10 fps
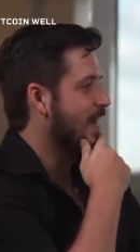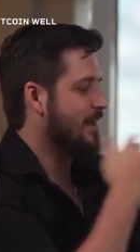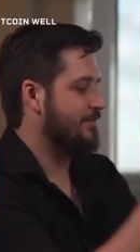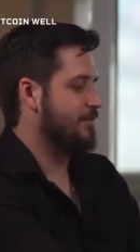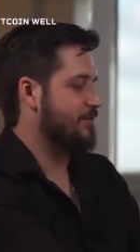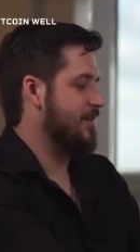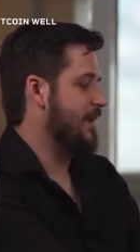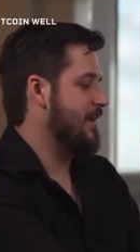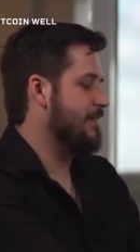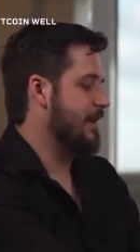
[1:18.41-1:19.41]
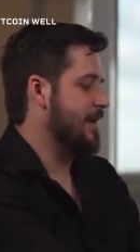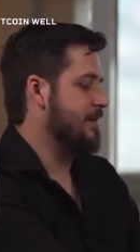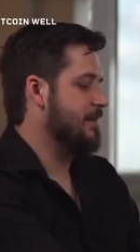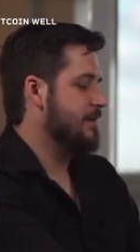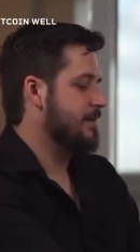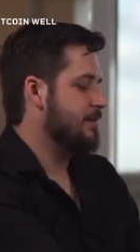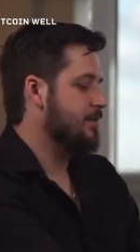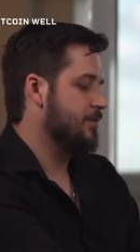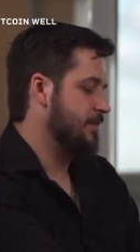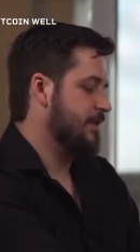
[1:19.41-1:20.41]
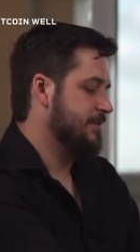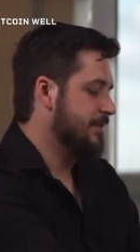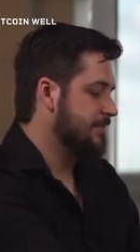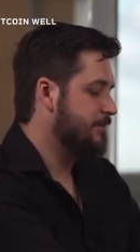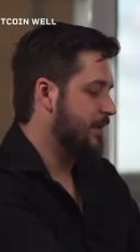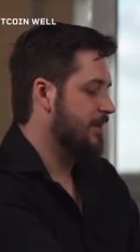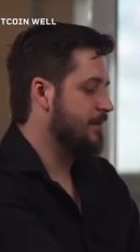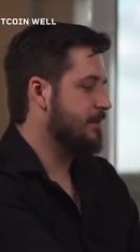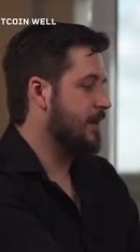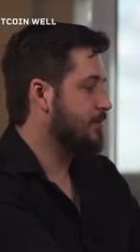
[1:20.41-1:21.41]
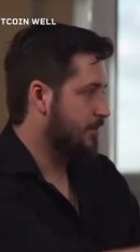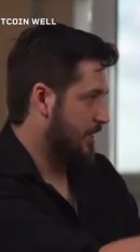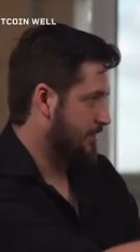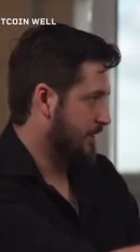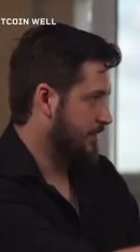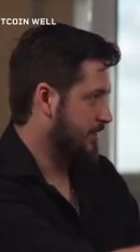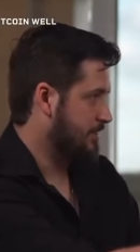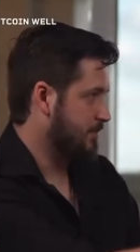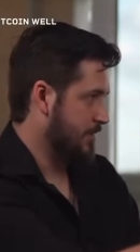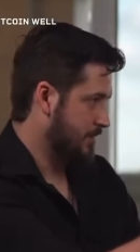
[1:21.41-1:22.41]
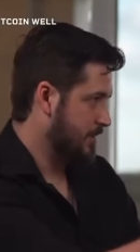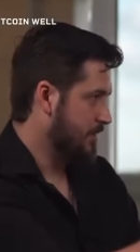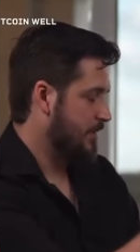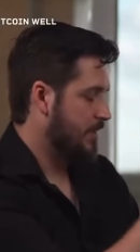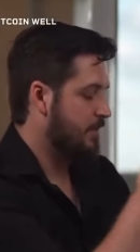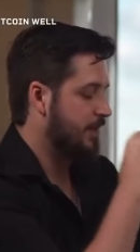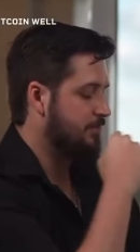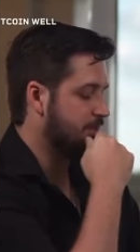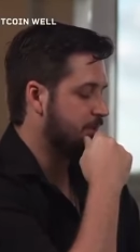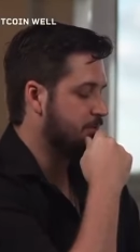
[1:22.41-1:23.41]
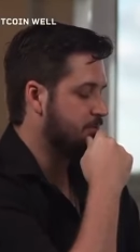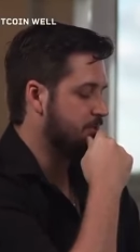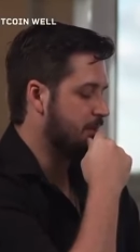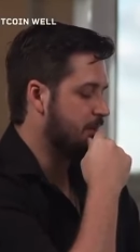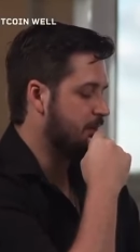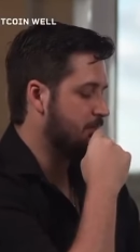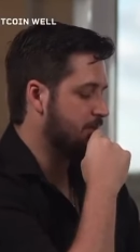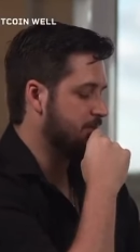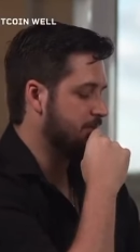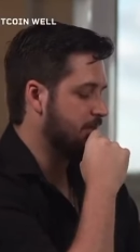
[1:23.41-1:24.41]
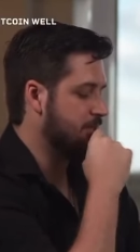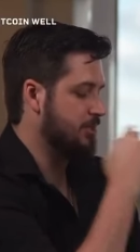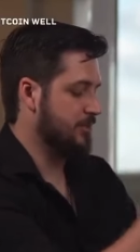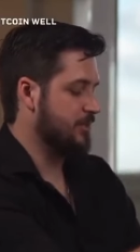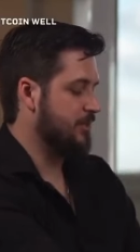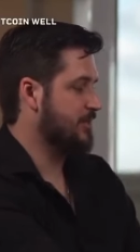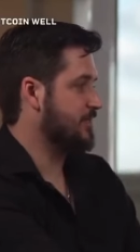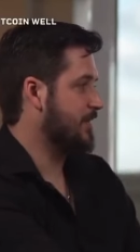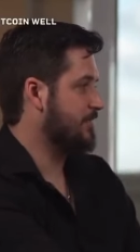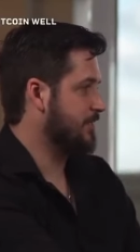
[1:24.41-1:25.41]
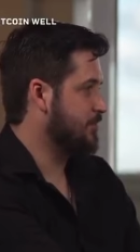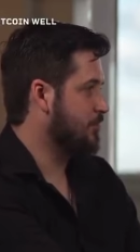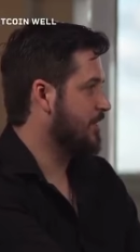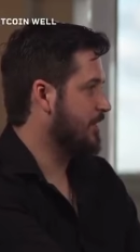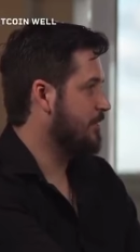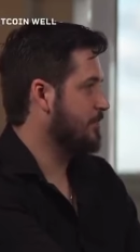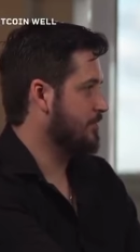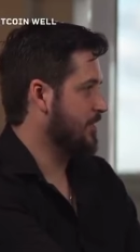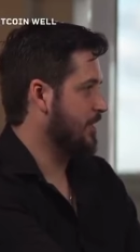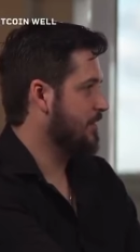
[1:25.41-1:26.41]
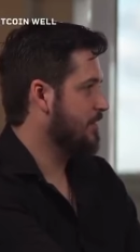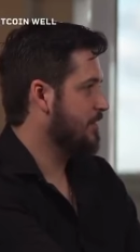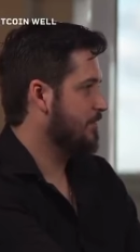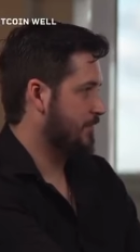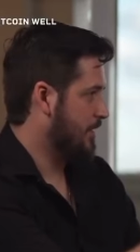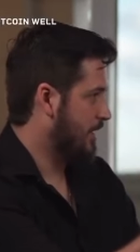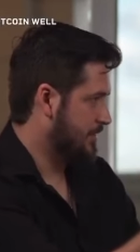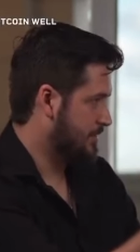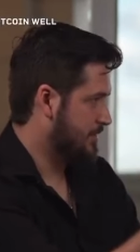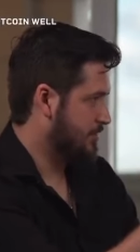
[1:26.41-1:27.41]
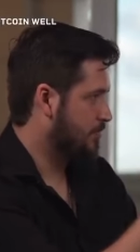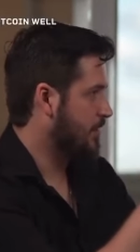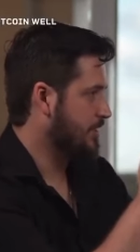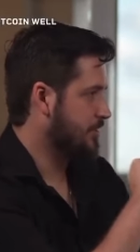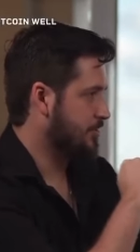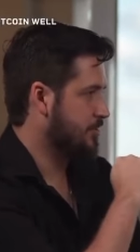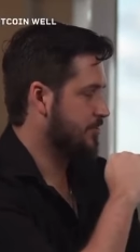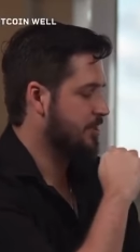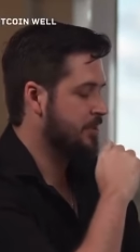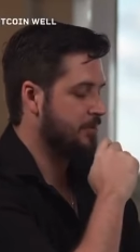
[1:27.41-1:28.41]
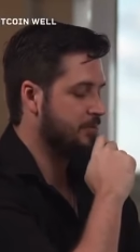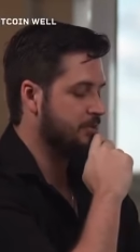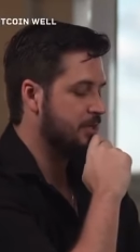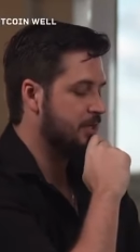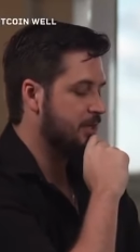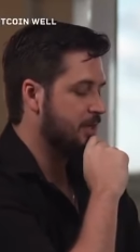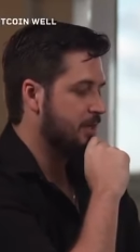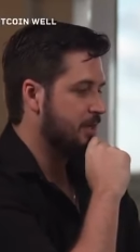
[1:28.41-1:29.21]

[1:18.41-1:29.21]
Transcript: And if you're saying that, the anticipated, you're not saying this, but in Michael Saylor's presentation, he's expecting 29% for the next 20 or so years. Yeah.